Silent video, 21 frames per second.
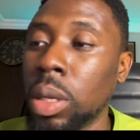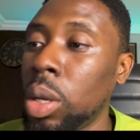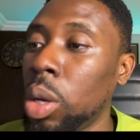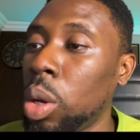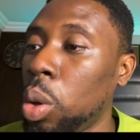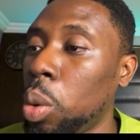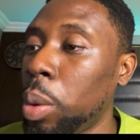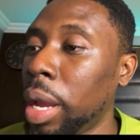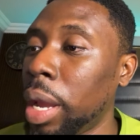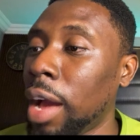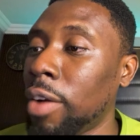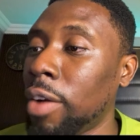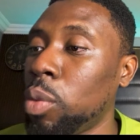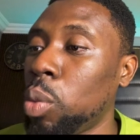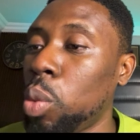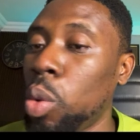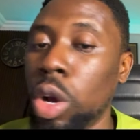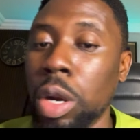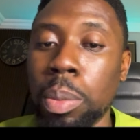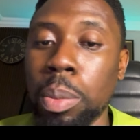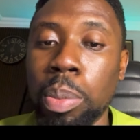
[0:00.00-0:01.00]
We have
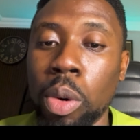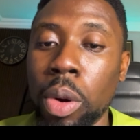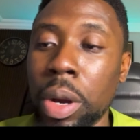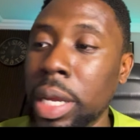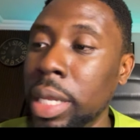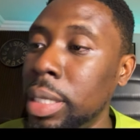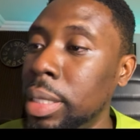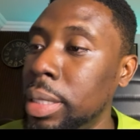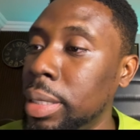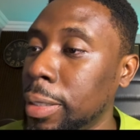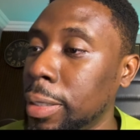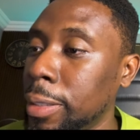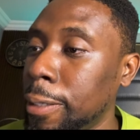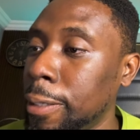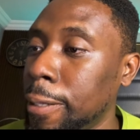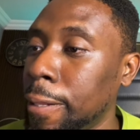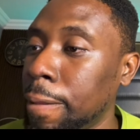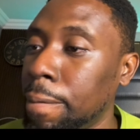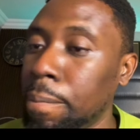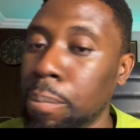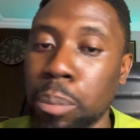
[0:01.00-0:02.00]
1 point
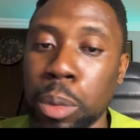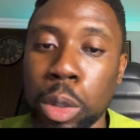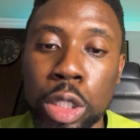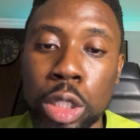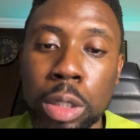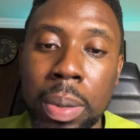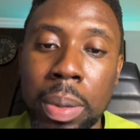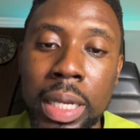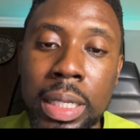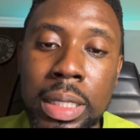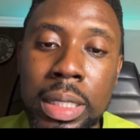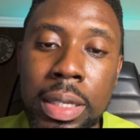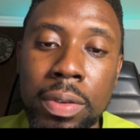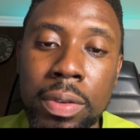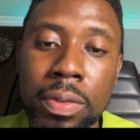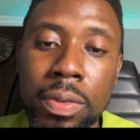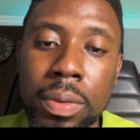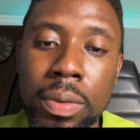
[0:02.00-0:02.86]
perspective.